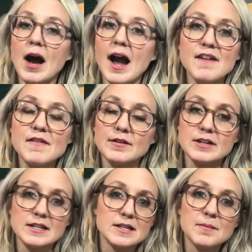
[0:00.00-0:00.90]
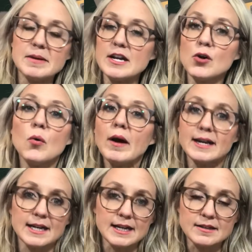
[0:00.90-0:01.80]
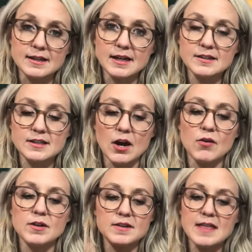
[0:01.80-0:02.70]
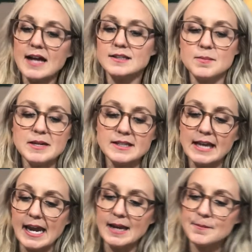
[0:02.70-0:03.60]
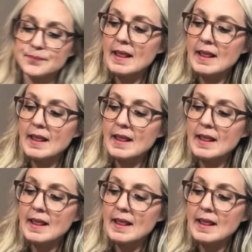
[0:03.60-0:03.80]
I found it to be quite easy. So that's a piece of cake.